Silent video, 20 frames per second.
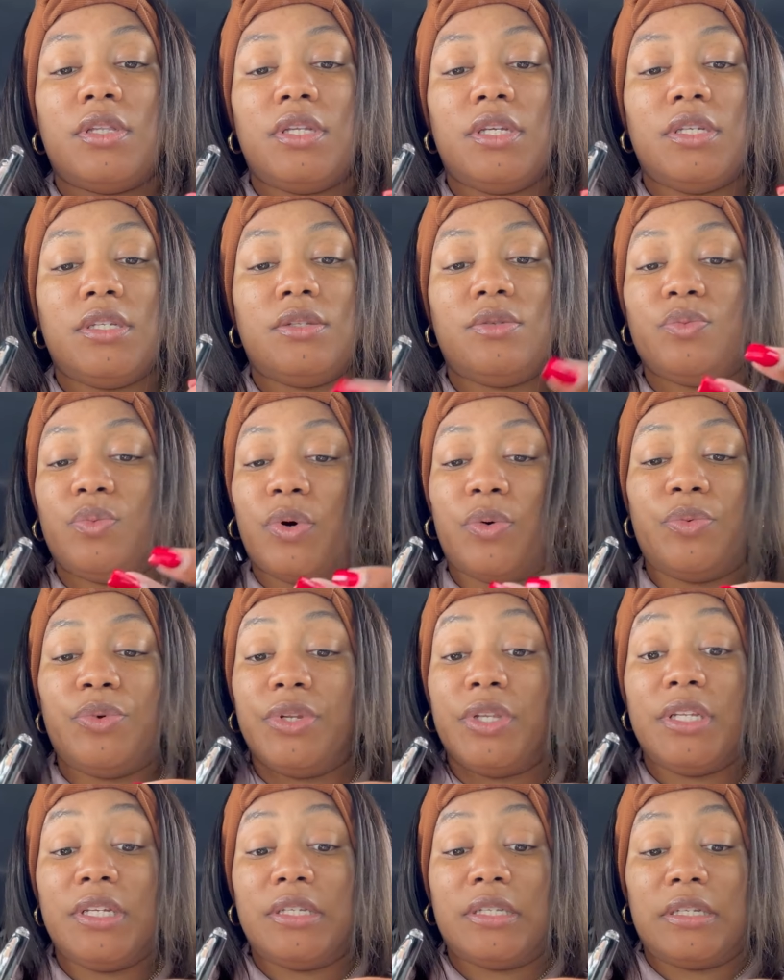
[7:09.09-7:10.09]
these,
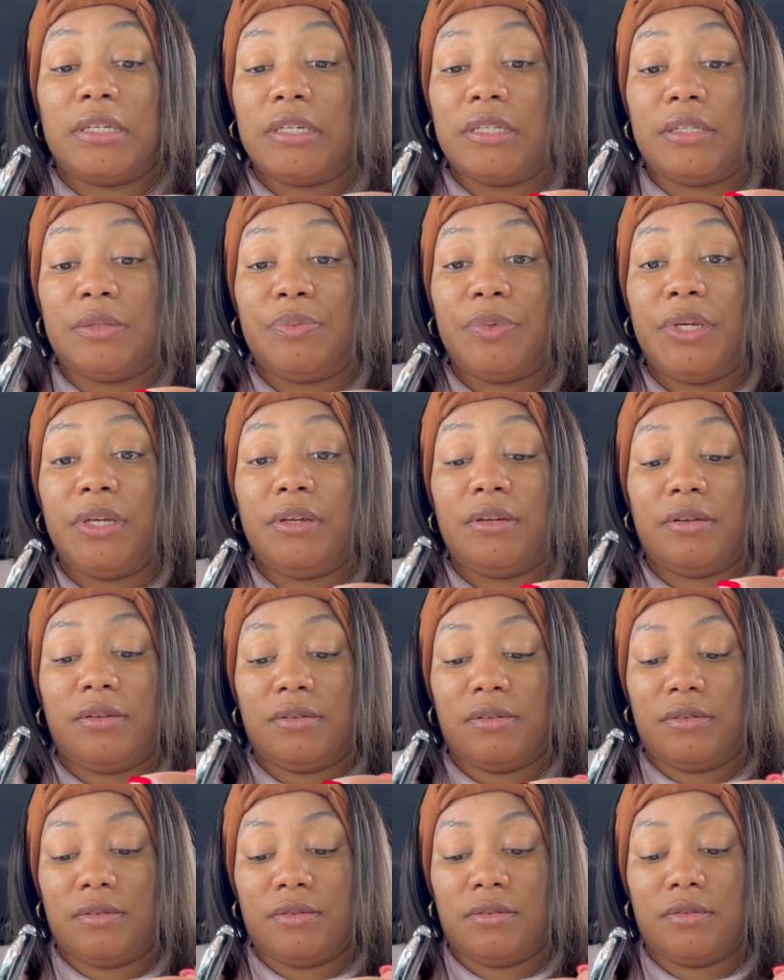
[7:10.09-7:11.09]
these kids be.
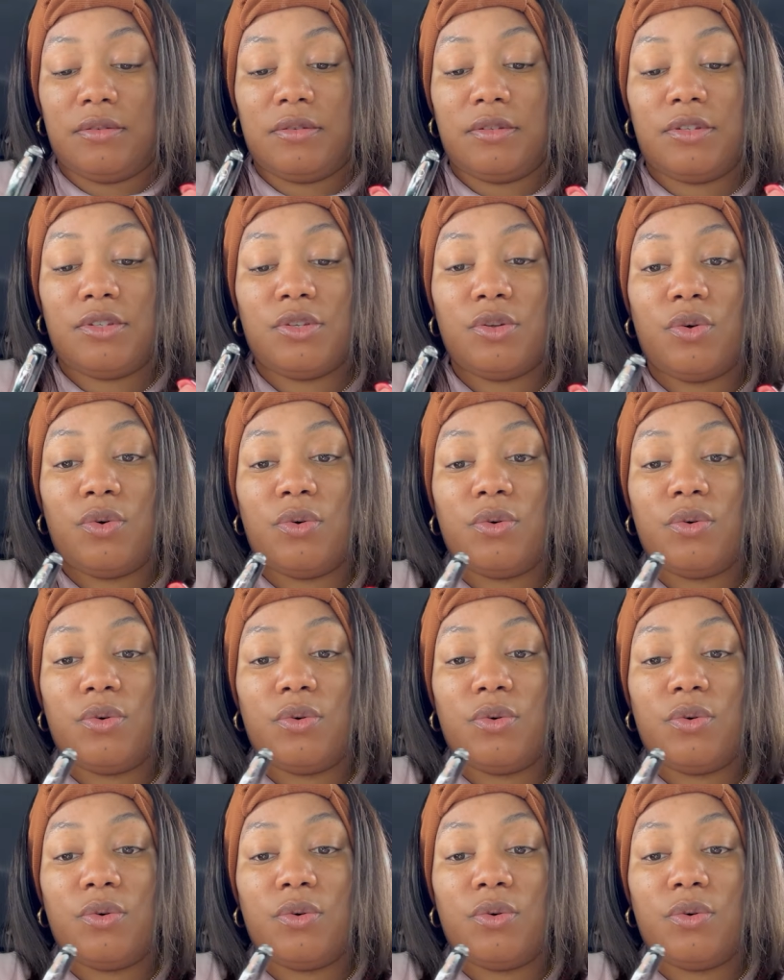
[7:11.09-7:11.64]
So